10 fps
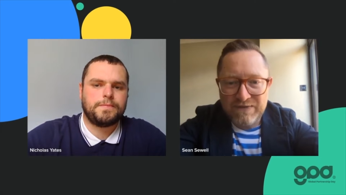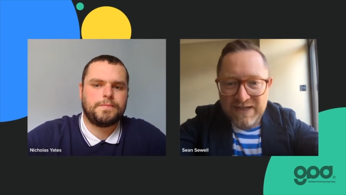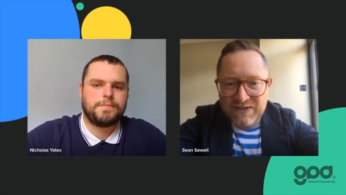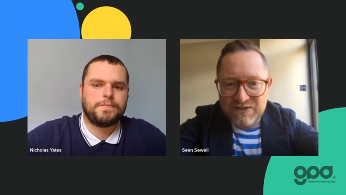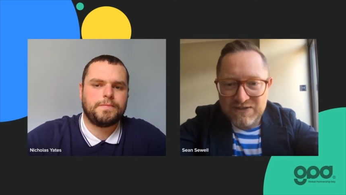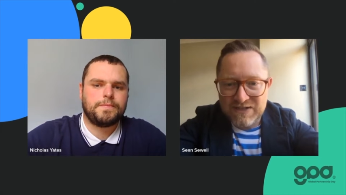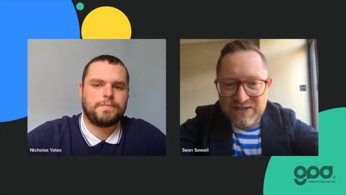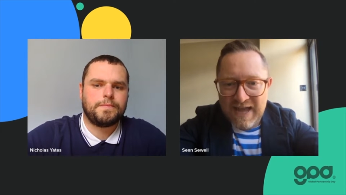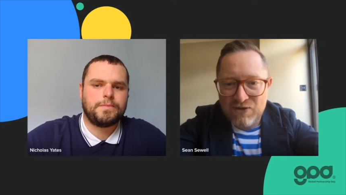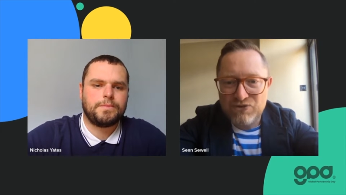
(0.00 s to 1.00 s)
Speaker 1: of an agency,
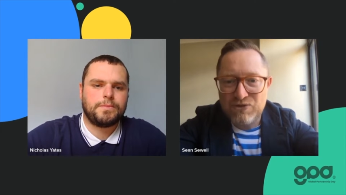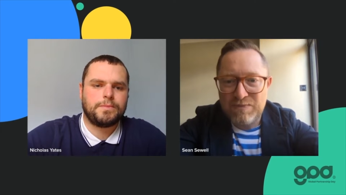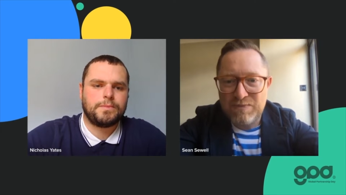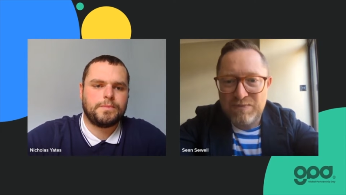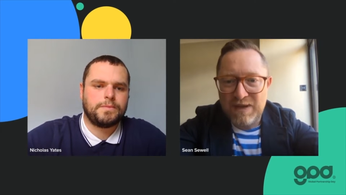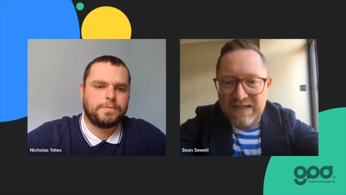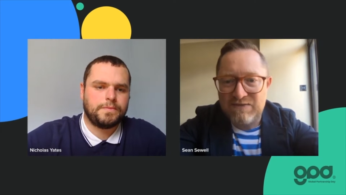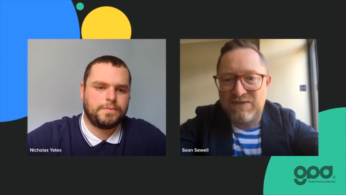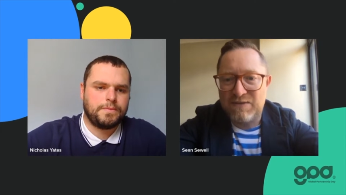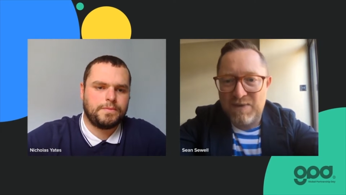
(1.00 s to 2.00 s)
how do you
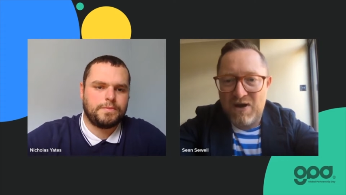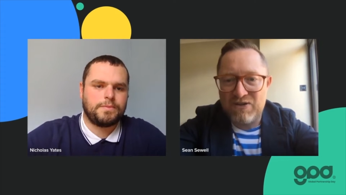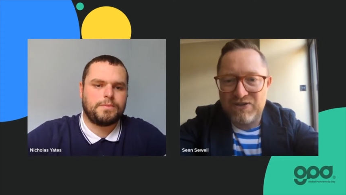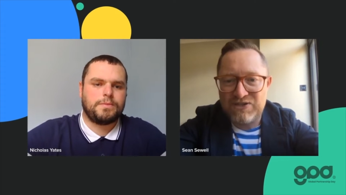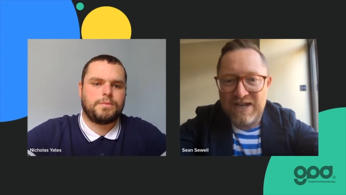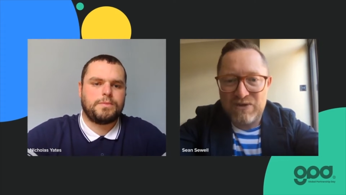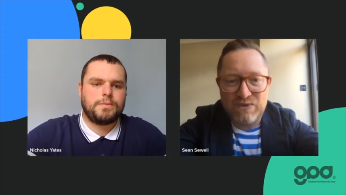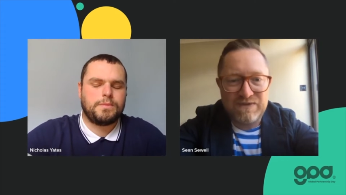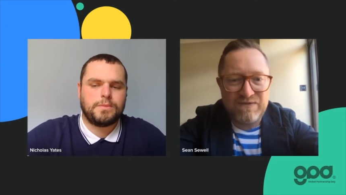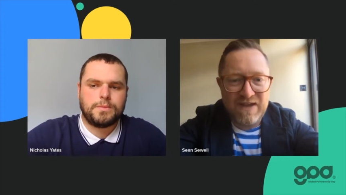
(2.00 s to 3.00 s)
believe the partner channel
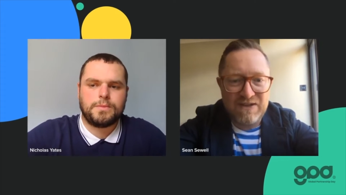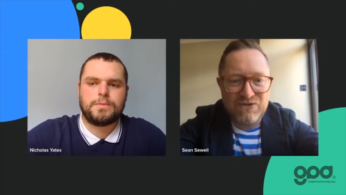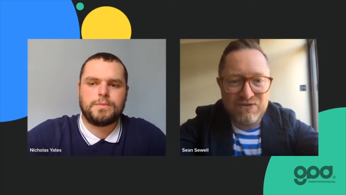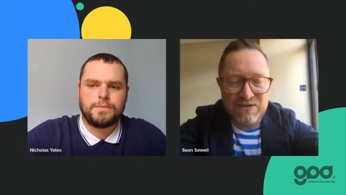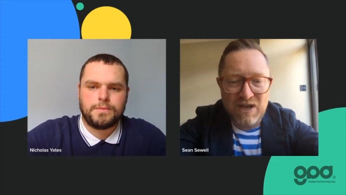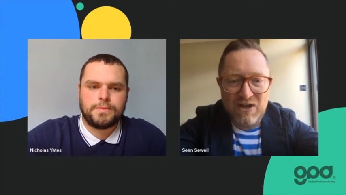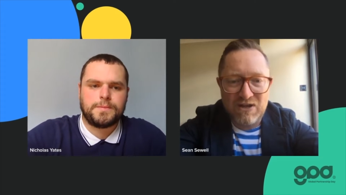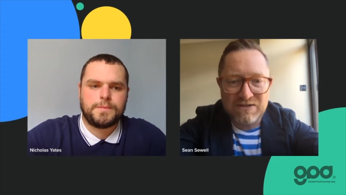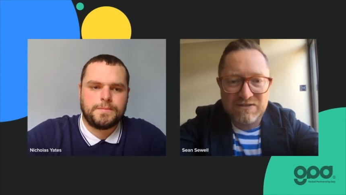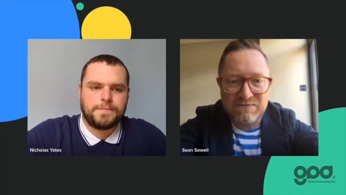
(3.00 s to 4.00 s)
has fared during the
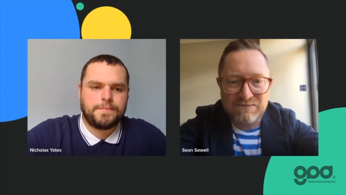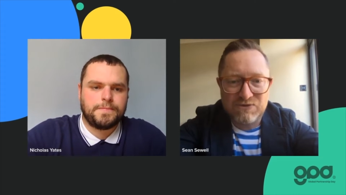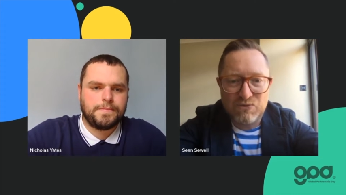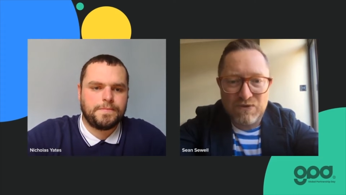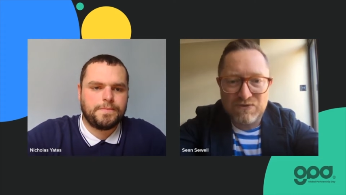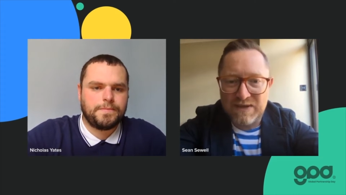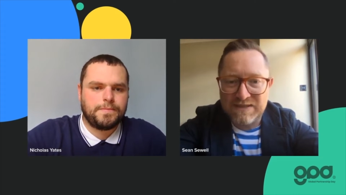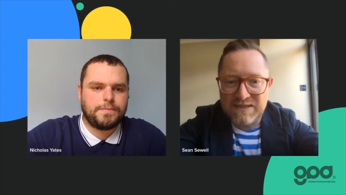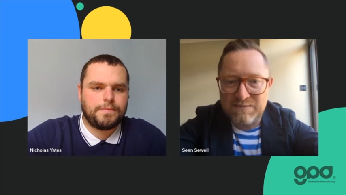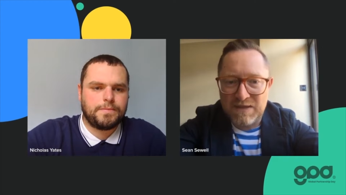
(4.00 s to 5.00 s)
last 12 to
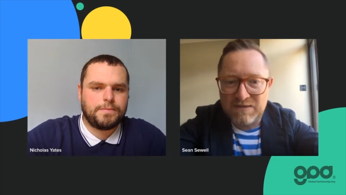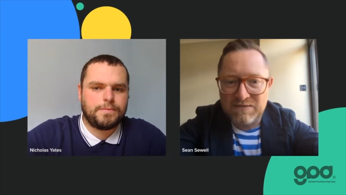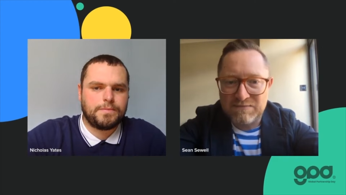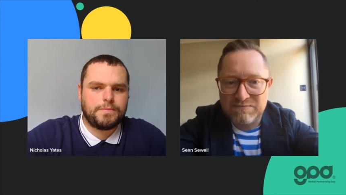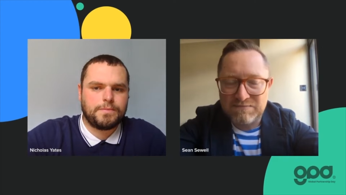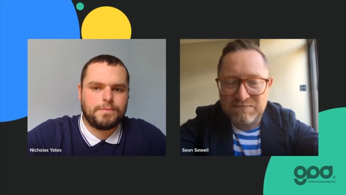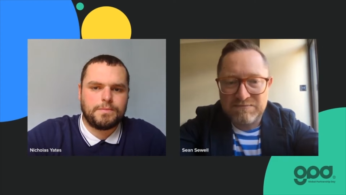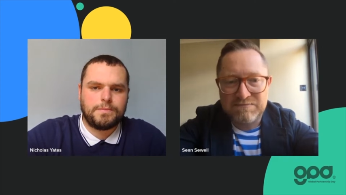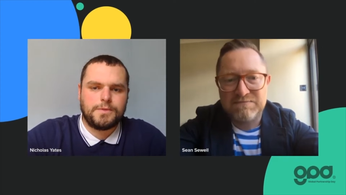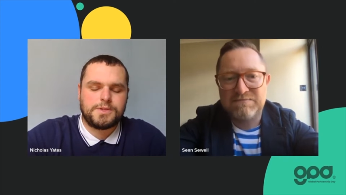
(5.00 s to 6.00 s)
18 months?
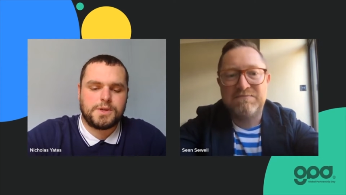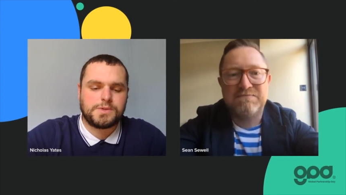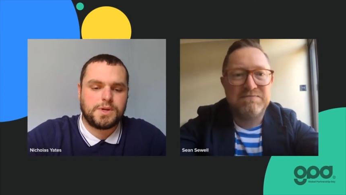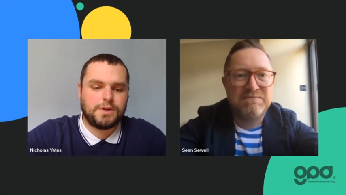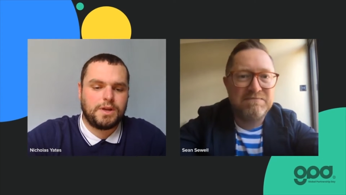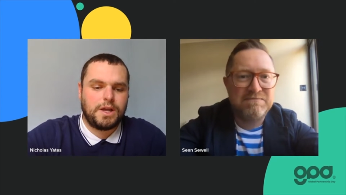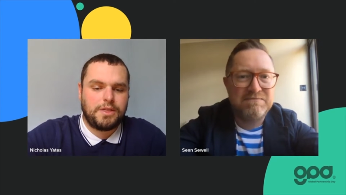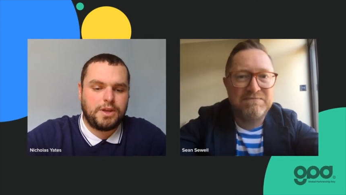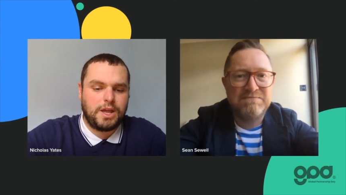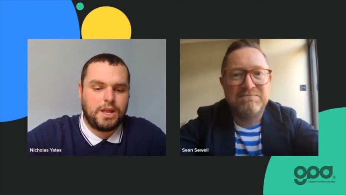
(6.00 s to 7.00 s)
Speaker 2: Sounds good. I
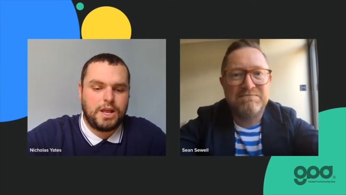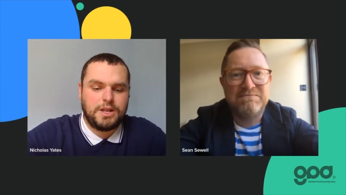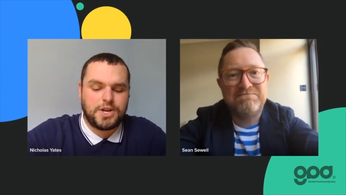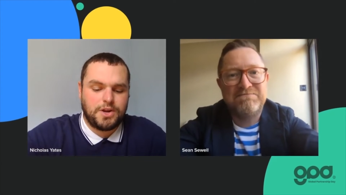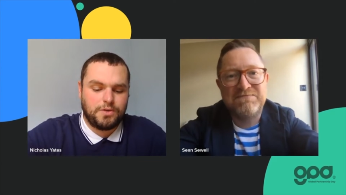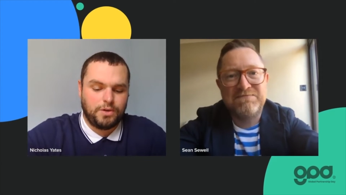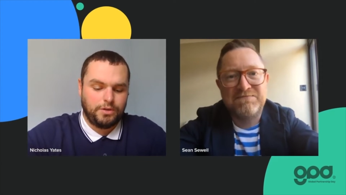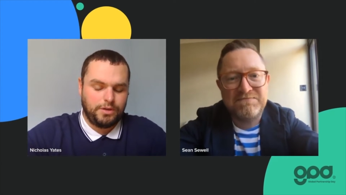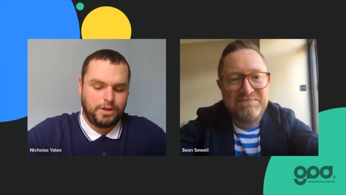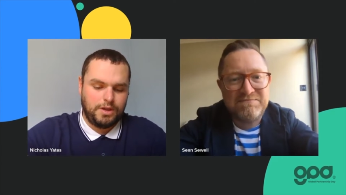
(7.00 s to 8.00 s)
think in general,
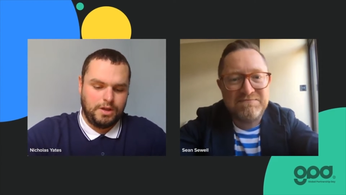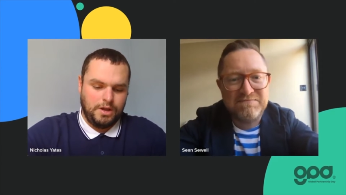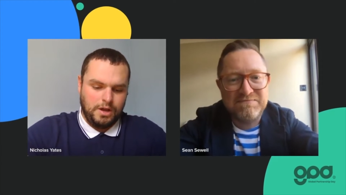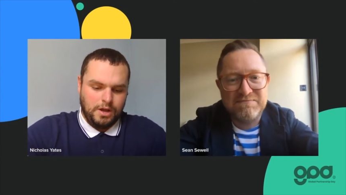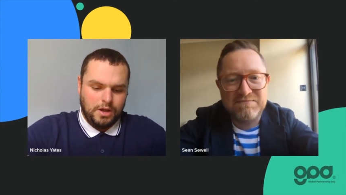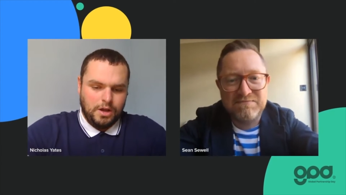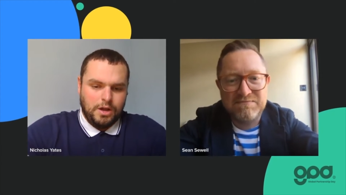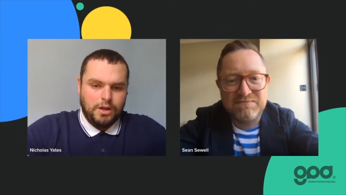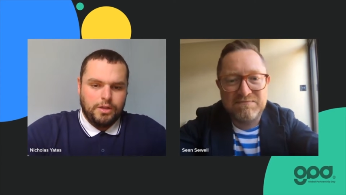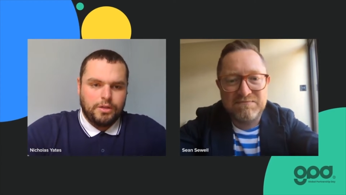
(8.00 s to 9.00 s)
the
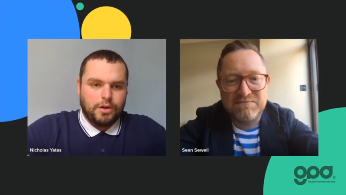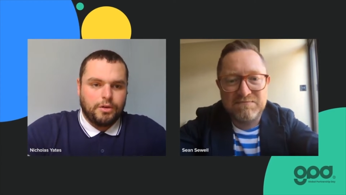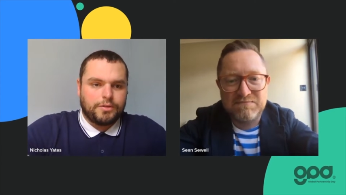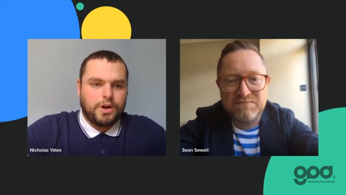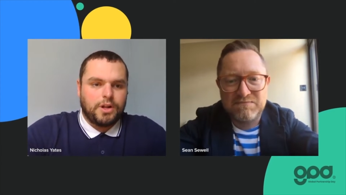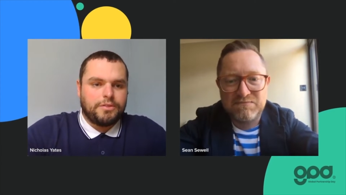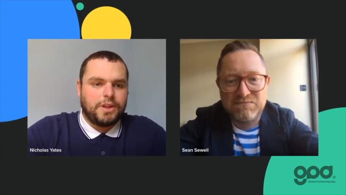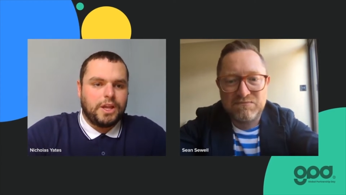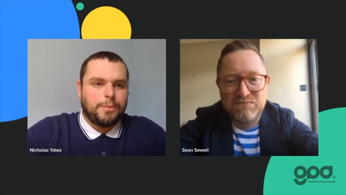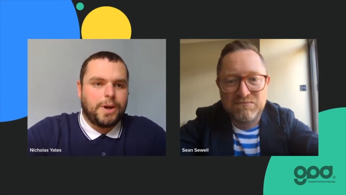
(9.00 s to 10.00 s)
the overall
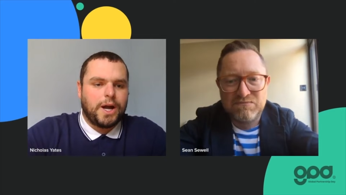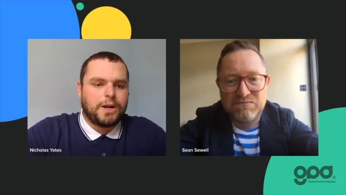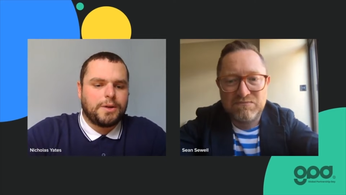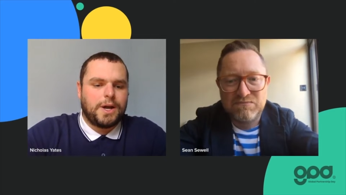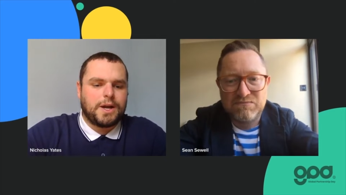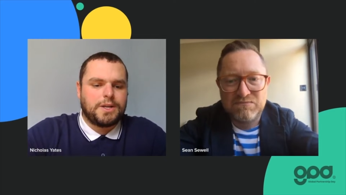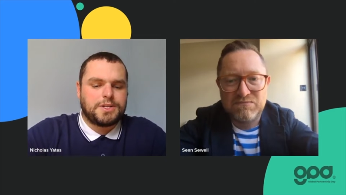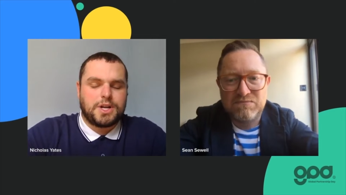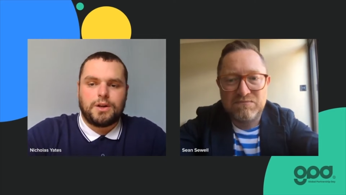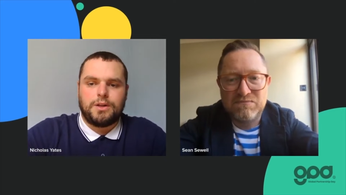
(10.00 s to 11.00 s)
affiliate and partner marketing
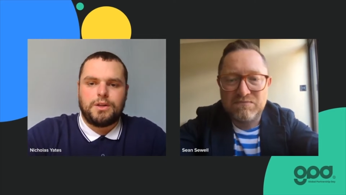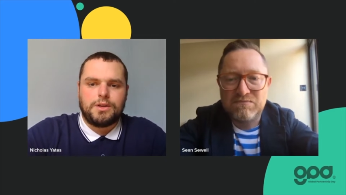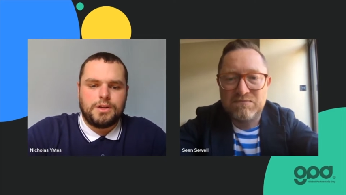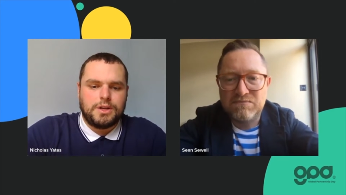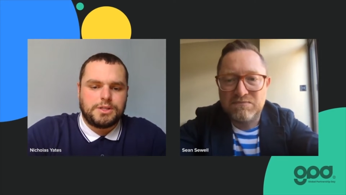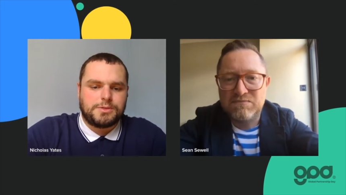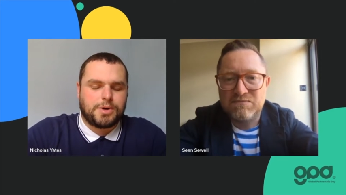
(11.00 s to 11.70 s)
channel is